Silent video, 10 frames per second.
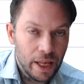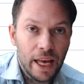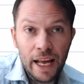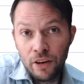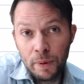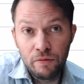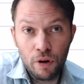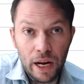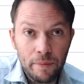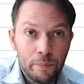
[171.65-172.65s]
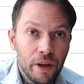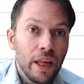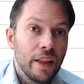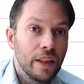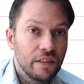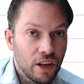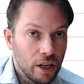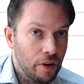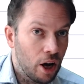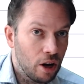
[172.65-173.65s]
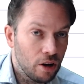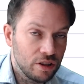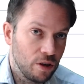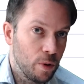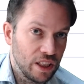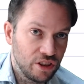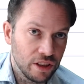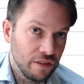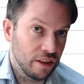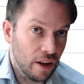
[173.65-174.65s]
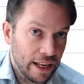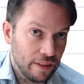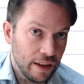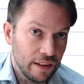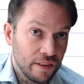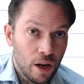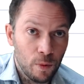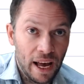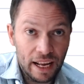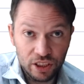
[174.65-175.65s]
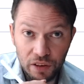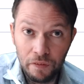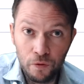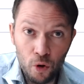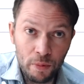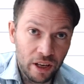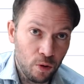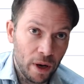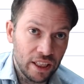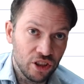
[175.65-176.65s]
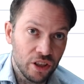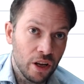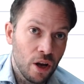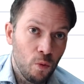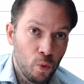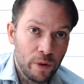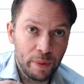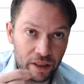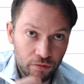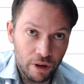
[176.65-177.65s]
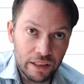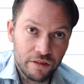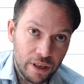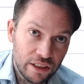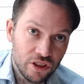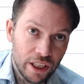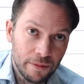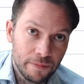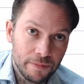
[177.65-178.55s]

And you'd be right, but there's kind of harder questions like this where actually forming an equation would be the right strategy.